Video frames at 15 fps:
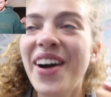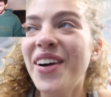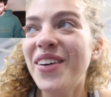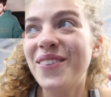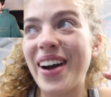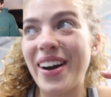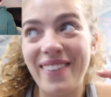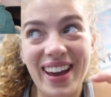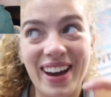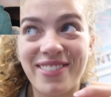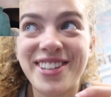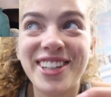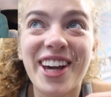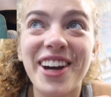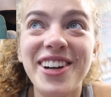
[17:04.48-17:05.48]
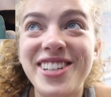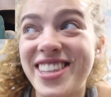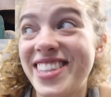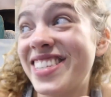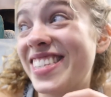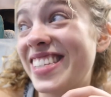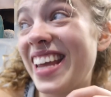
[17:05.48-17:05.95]
where we have to go
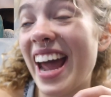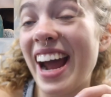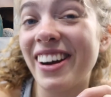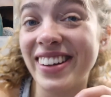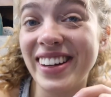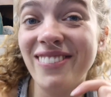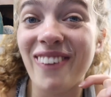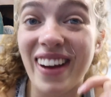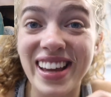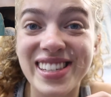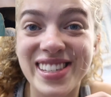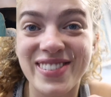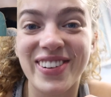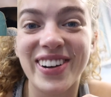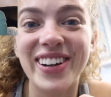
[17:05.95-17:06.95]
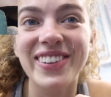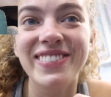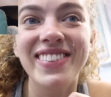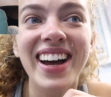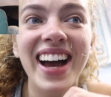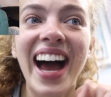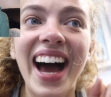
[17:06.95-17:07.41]
to the scary weights
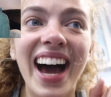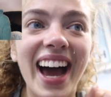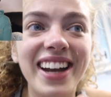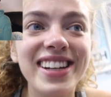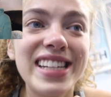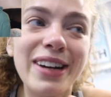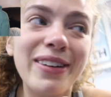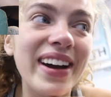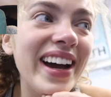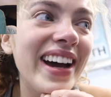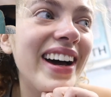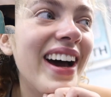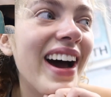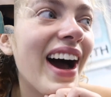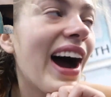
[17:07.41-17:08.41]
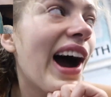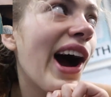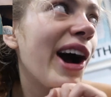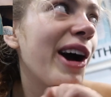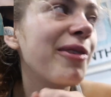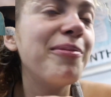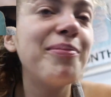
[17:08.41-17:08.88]
room and do it.
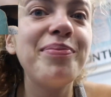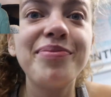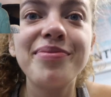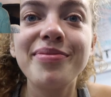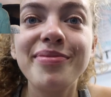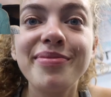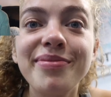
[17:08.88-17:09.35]
Um, you can